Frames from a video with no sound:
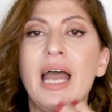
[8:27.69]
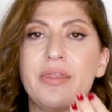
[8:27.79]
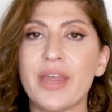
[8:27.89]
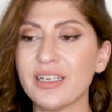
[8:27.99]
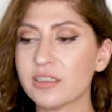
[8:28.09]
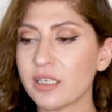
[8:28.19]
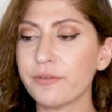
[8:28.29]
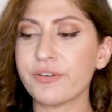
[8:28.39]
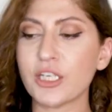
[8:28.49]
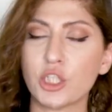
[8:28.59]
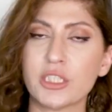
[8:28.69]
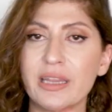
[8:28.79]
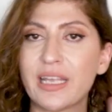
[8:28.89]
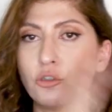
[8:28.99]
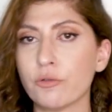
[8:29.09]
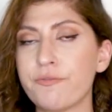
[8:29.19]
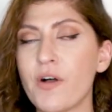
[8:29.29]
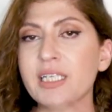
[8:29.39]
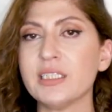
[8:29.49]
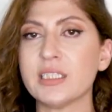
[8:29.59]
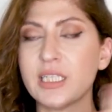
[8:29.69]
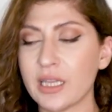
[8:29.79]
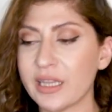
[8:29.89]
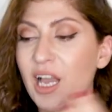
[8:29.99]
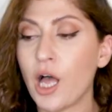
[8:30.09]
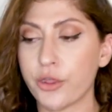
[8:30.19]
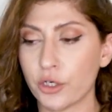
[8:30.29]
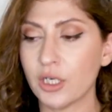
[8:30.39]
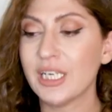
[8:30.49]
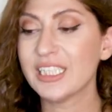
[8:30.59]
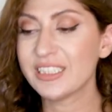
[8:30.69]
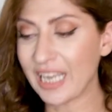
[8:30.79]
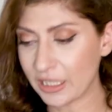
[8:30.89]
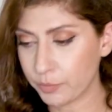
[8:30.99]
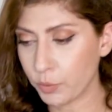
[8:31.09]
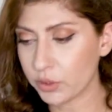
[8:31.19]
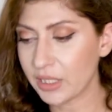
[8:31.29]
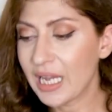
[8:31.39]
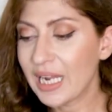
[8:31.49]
and then it refreshes, and then you'll find it in the other dashboard.